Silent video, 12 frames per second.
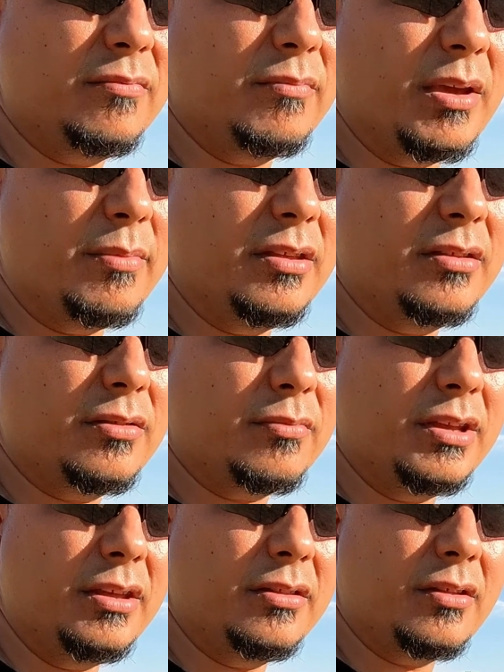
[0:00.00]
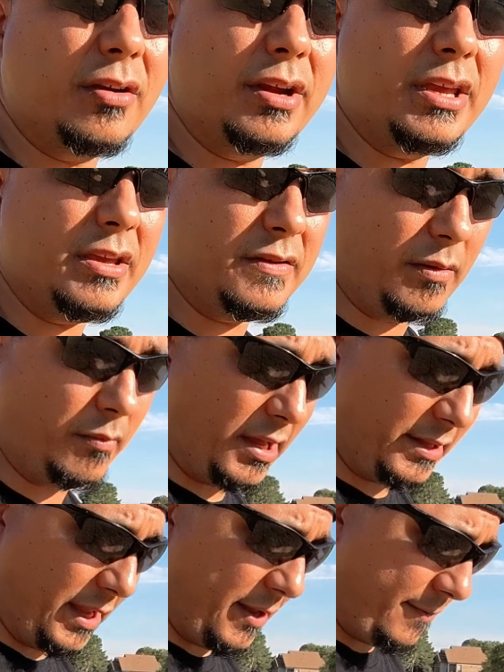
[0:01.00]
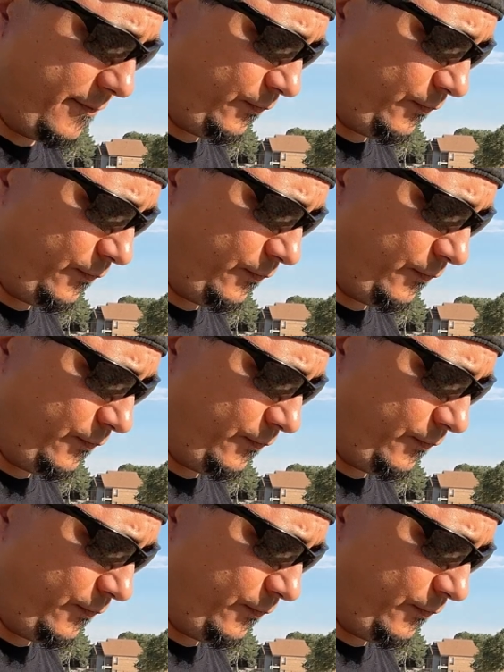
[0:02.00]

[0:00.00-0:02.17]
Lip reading: maybe 330, something like that.